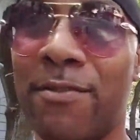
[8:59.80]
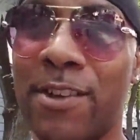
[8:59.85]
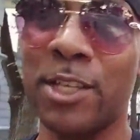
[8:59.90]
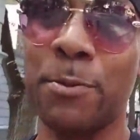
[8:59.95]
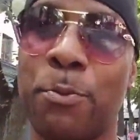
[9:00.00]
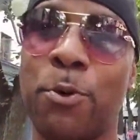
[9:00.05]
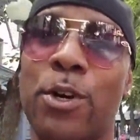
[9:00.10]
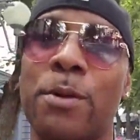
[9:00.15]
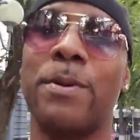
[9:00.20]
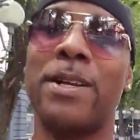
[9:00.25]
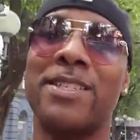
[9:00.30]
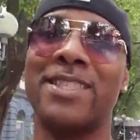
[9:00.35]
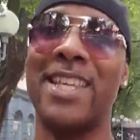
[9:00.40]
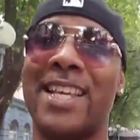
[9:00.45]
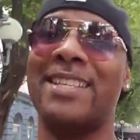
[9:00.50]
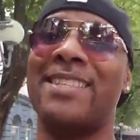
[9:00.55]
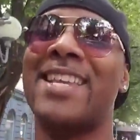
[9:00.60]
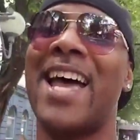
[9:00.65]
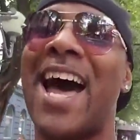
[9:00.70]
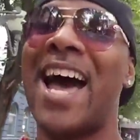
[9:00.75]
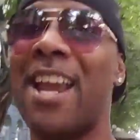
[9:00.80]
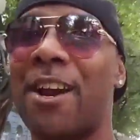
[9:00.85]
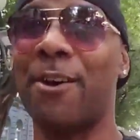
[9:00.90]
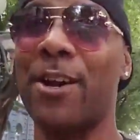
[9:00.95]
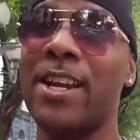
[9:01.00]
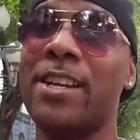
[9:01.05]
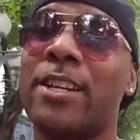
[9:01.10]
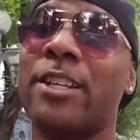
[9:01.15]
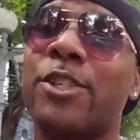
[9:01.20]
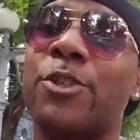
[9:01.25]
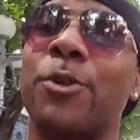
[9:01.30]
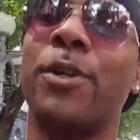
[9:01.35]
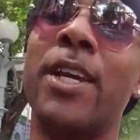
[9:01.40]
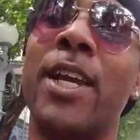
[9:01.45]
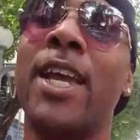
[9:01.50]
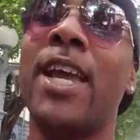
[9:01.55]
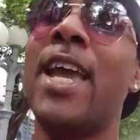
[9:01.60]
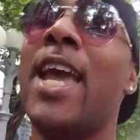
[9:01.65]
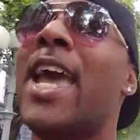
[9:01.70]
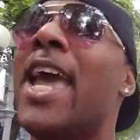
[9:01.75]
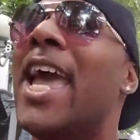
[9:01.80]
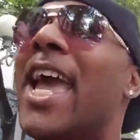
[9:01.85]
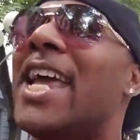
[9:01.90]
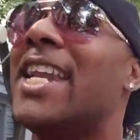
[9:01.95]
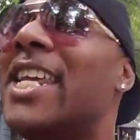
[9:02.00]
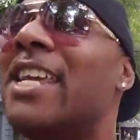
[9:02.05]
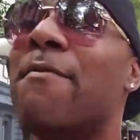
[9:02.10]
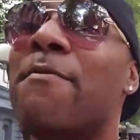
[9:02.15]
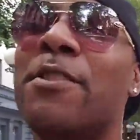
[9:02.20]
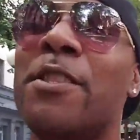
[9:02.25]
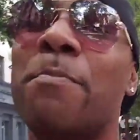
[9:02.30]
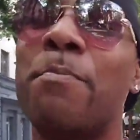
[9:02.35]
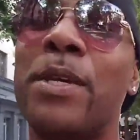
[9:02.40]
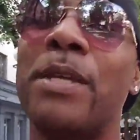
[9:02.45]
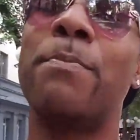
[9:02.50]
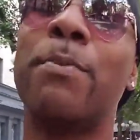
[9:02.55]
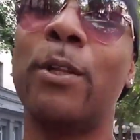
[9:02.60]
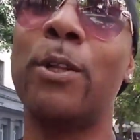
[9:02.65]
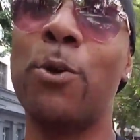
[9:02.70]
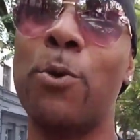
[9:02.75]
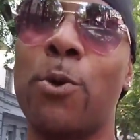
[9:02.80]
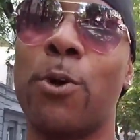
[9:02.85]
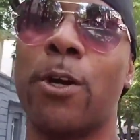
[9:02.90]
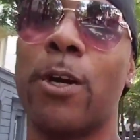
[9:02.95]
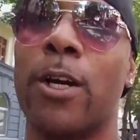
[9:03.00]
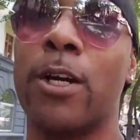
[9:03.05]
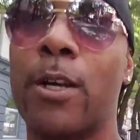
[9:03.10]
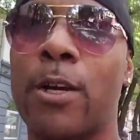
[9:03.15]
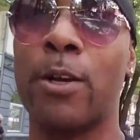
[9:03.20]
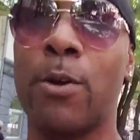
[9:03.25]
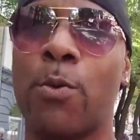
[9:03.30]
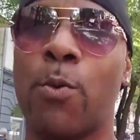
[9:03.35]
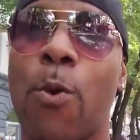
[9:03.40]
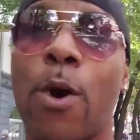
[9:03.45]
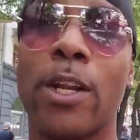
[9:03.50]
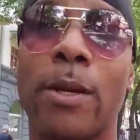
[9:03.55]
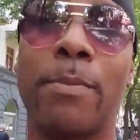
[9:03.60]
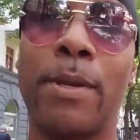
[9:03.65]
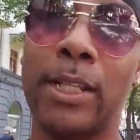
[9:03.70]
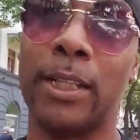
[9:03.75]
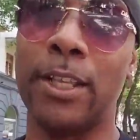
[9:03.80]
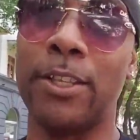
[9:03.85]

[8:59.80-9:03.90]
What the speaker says: It's pretty much the entire industry. And even the people who want to be